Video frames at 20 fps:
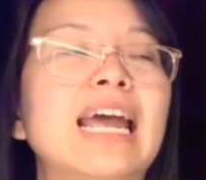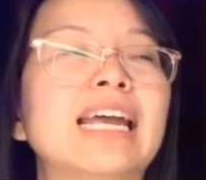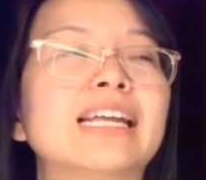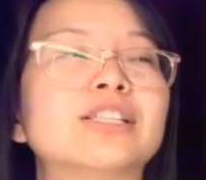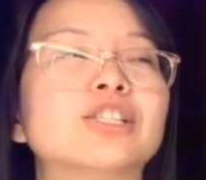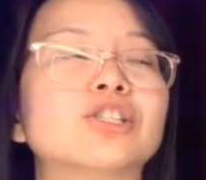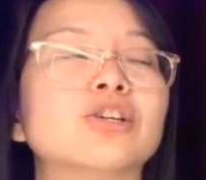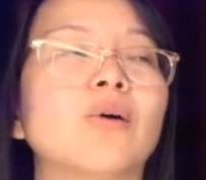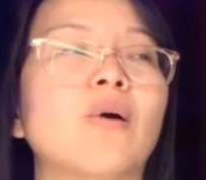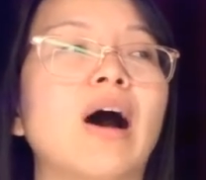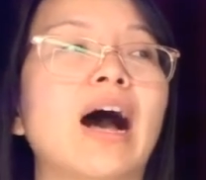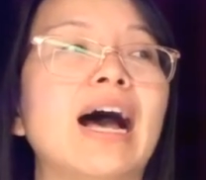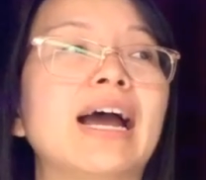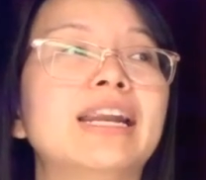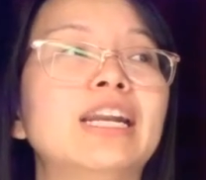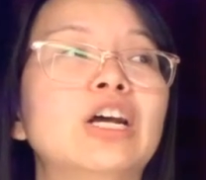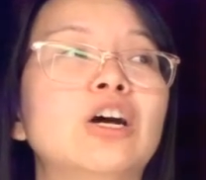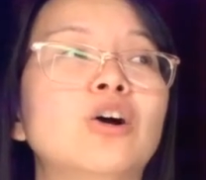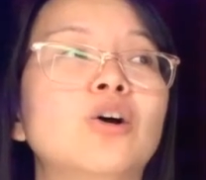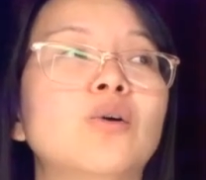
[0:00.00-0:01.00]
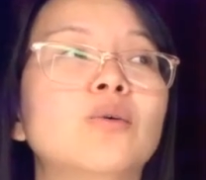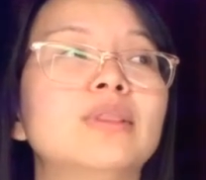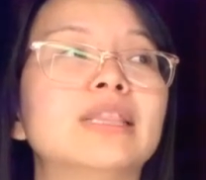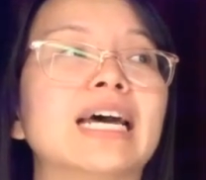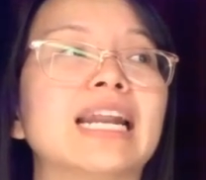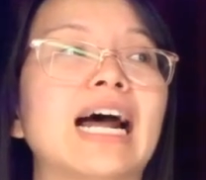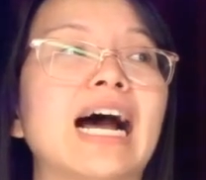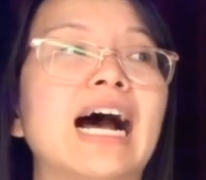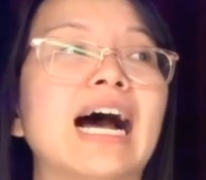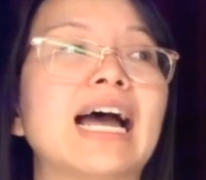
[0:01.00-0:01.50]
And so I know
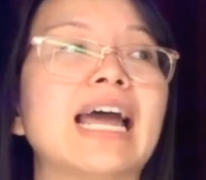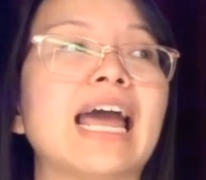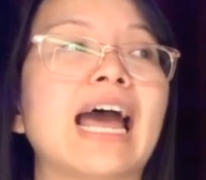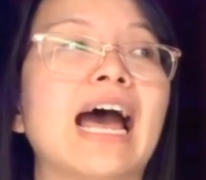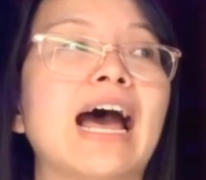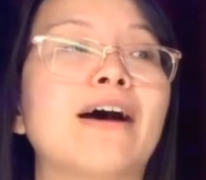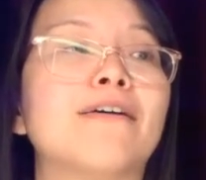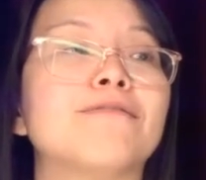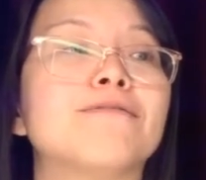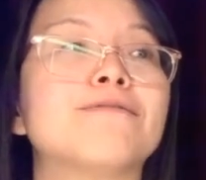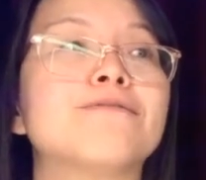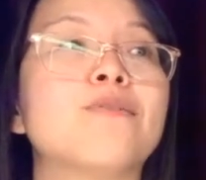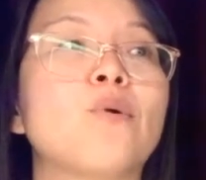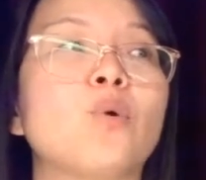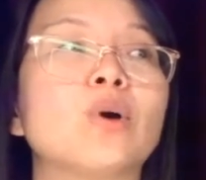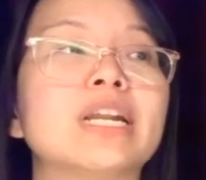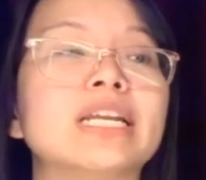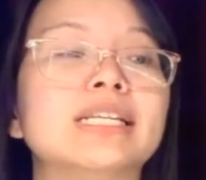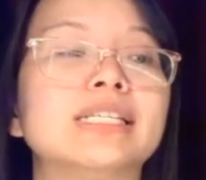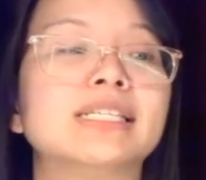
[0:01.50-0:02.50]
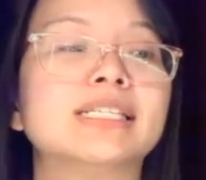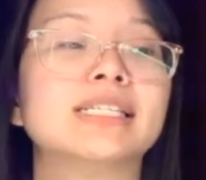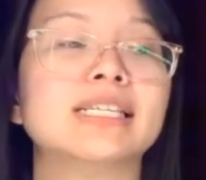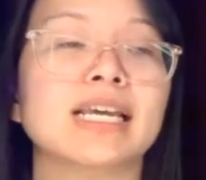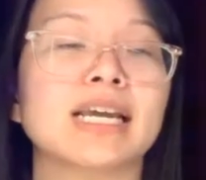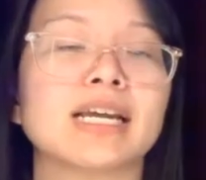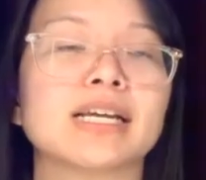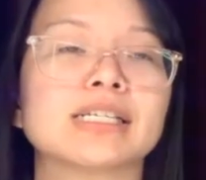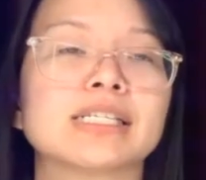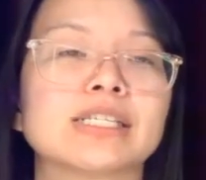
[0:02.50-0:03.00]
that I have
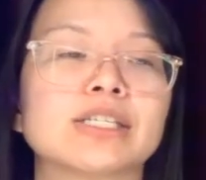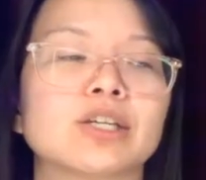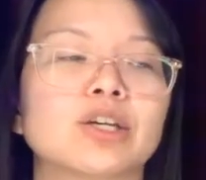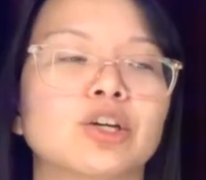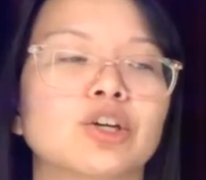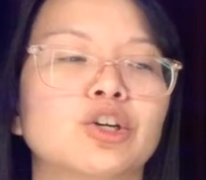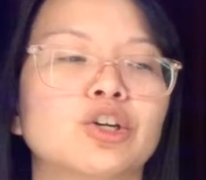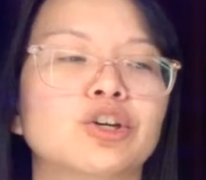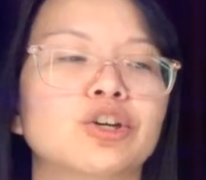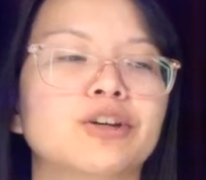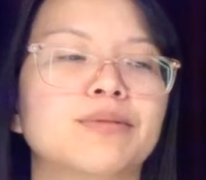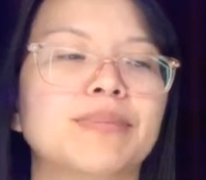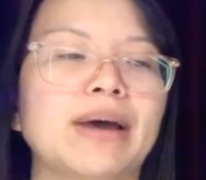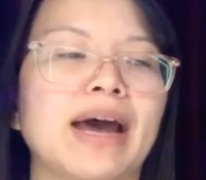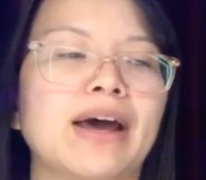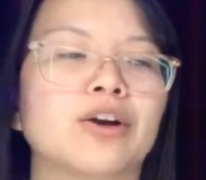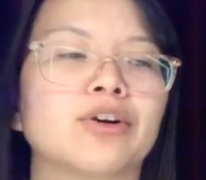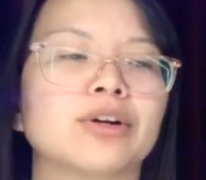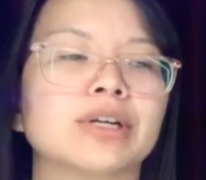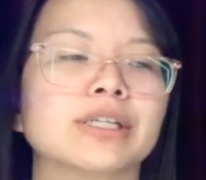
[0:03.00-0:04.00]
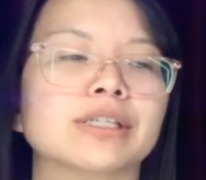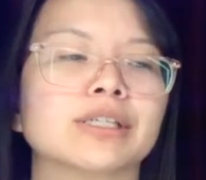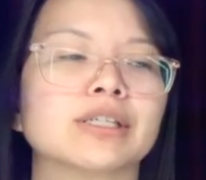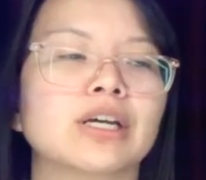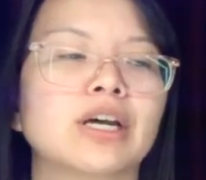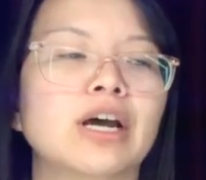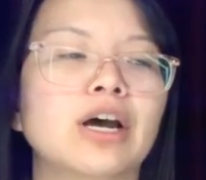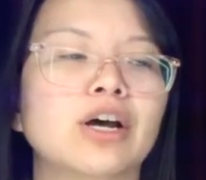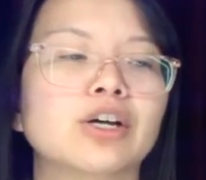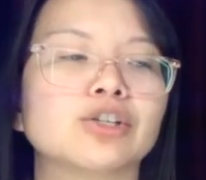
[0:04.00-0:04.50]
46 good batteries.
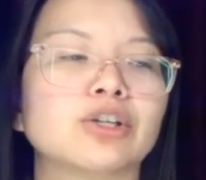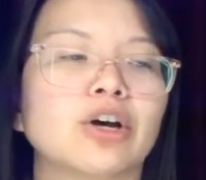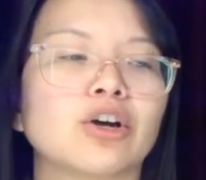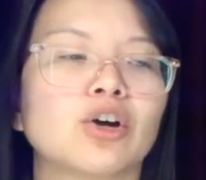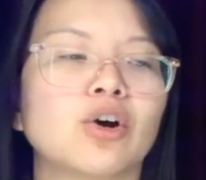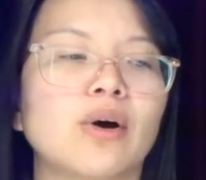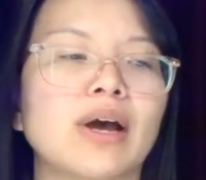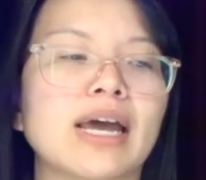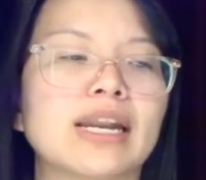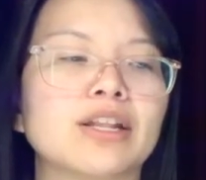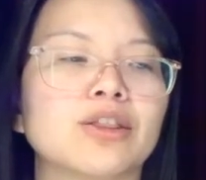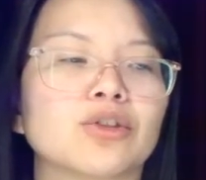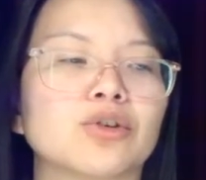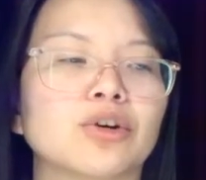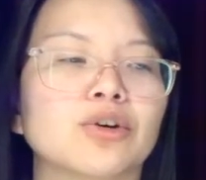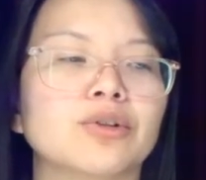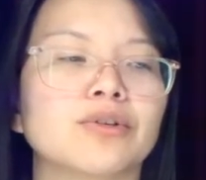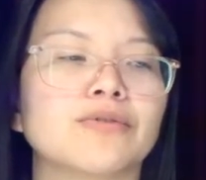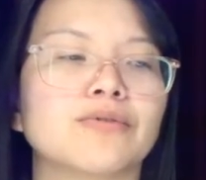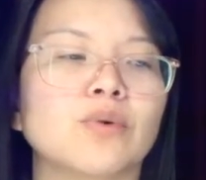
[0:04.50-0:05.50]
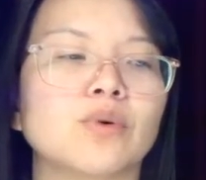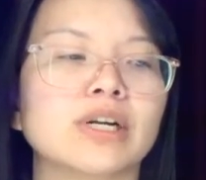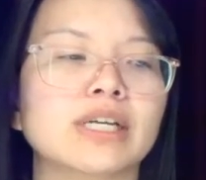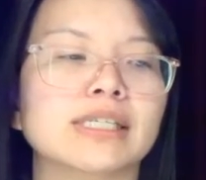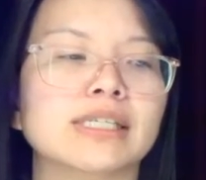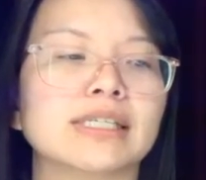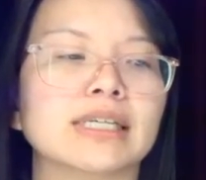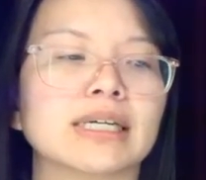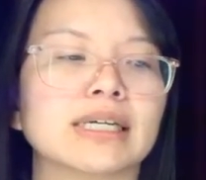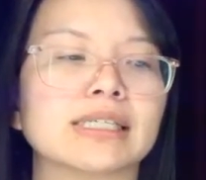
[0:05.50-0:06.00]
So I'll go ahead and throw the
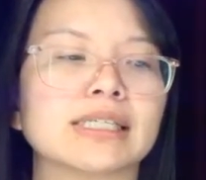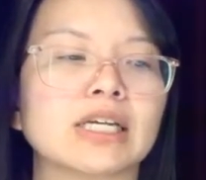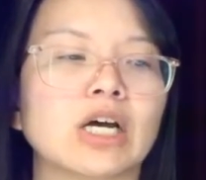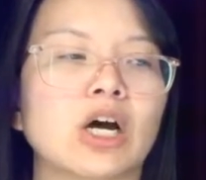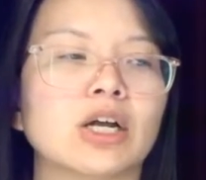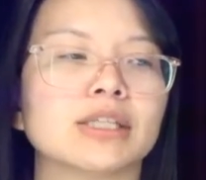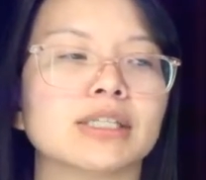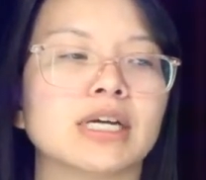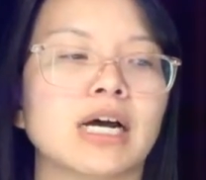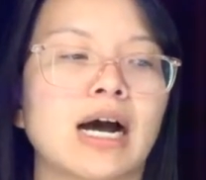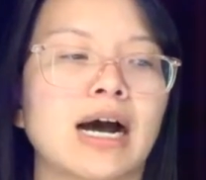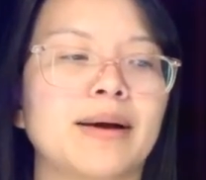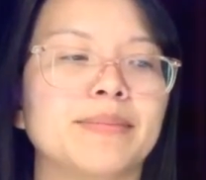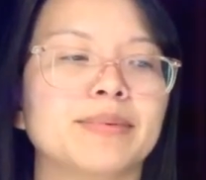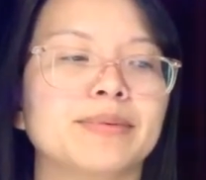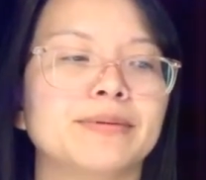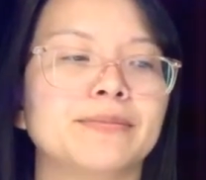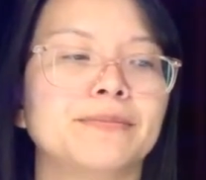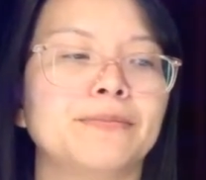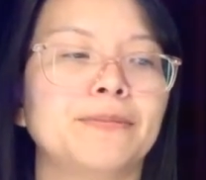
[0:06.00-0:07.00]
46 on top.